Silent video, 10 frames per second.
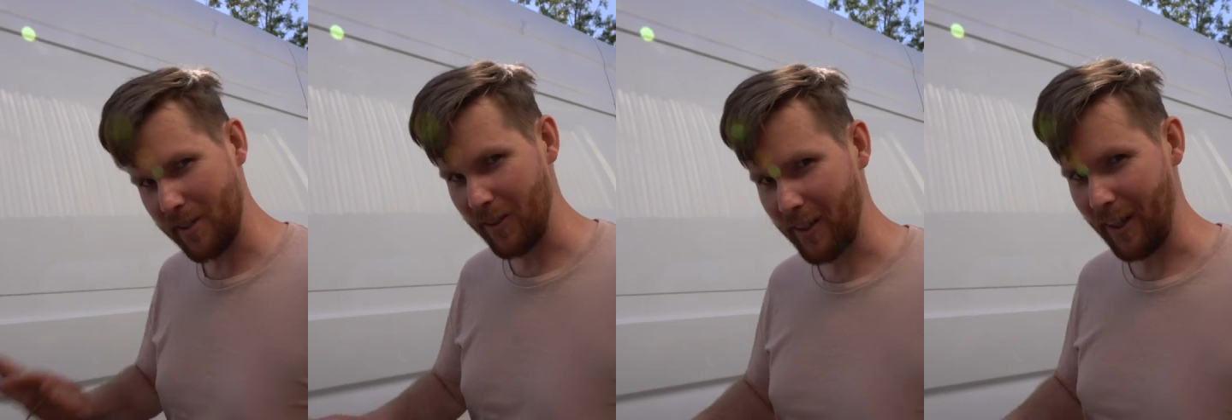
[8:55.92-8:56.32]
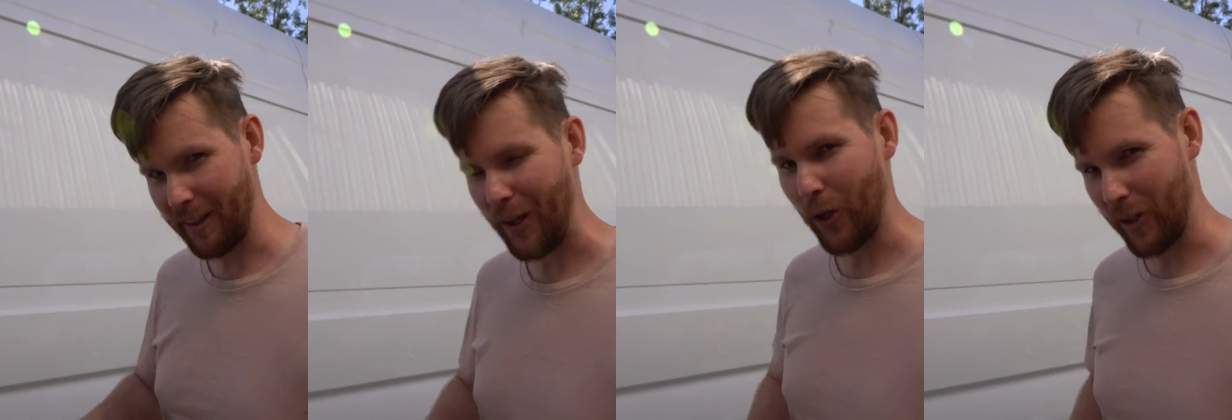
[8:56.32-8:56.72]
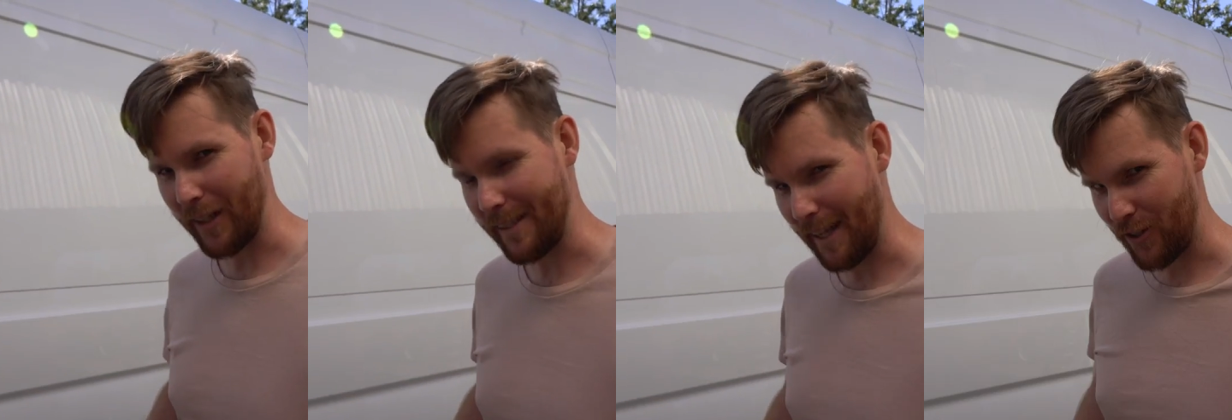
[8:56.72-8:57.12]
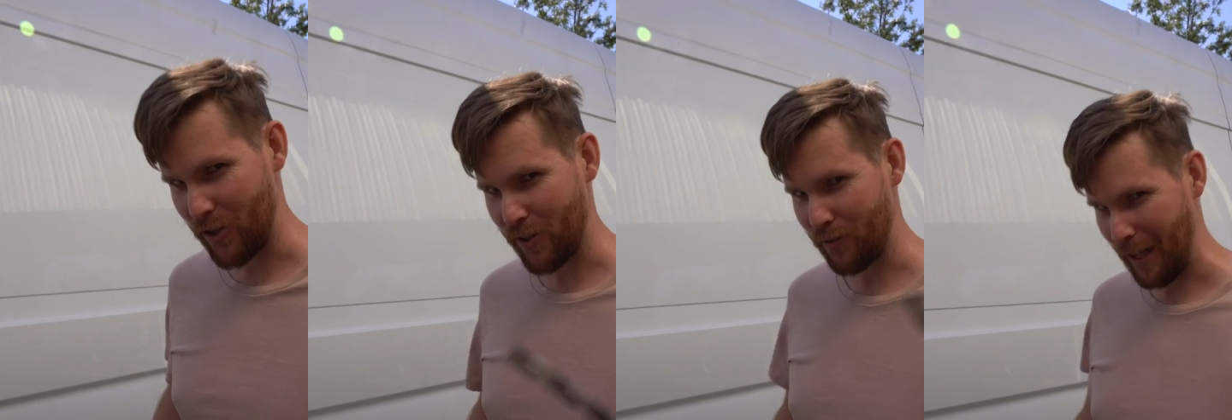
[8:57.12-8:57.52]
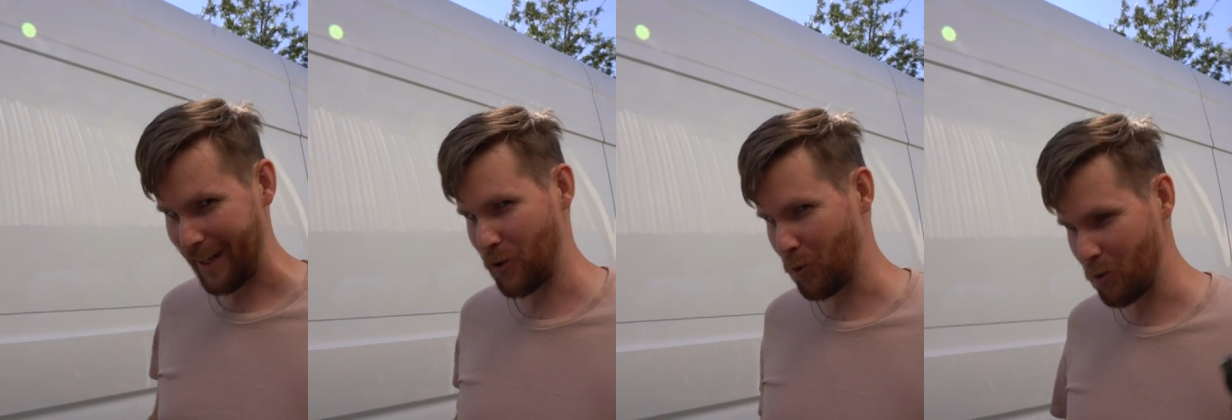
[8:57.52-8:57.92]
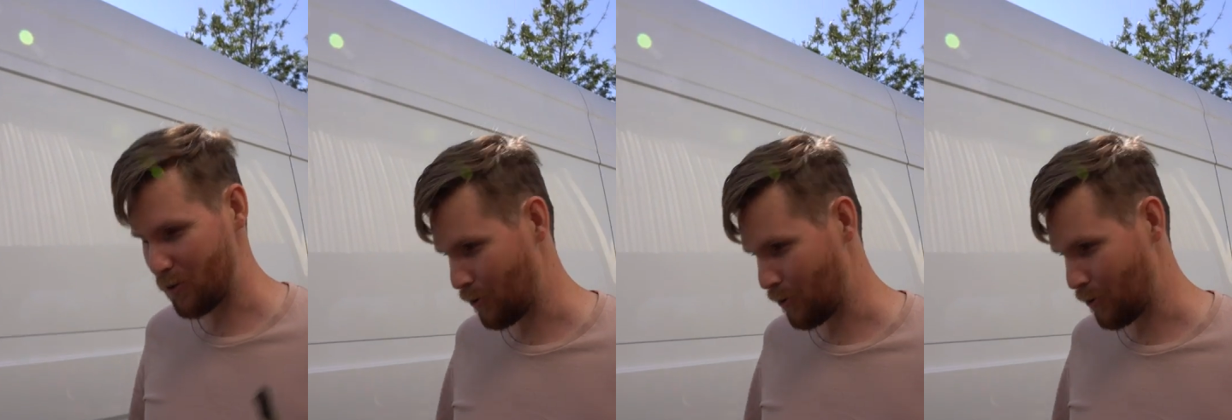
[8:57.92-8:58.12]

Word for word: still in like the early stages of like tool